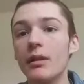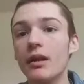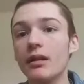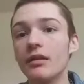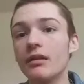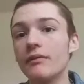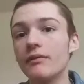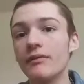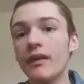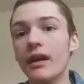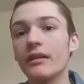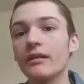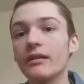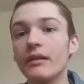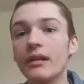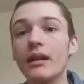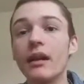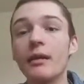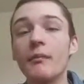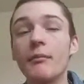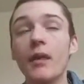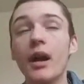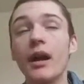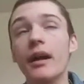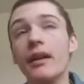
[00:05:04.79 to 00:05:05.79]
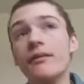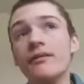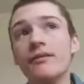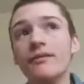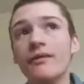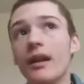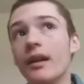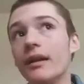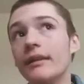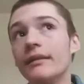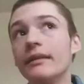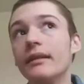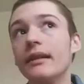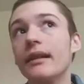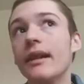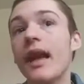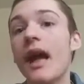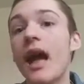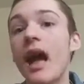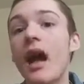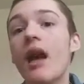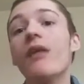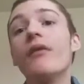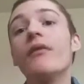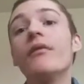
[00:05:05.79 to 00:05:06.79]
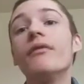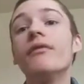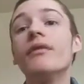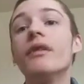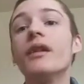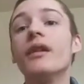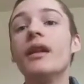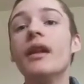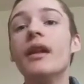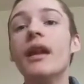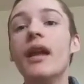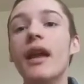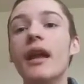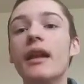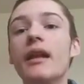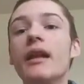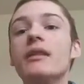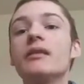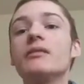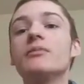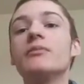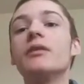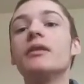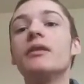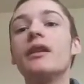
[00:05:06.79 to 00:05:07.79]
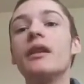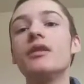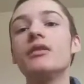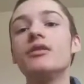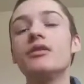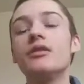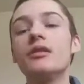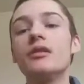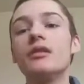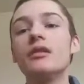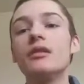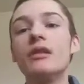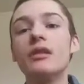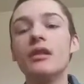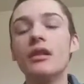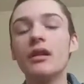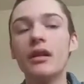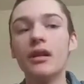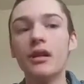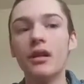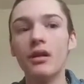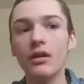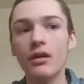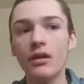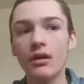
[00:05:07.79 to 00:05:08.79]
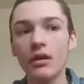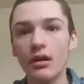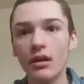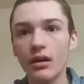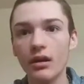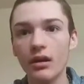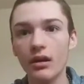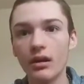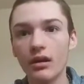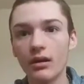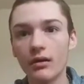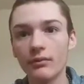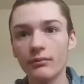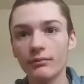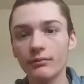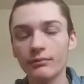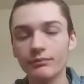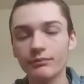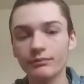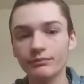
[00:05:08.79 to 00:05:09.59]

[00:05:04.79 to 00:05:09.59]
about the fact that I might finally have an explanation um,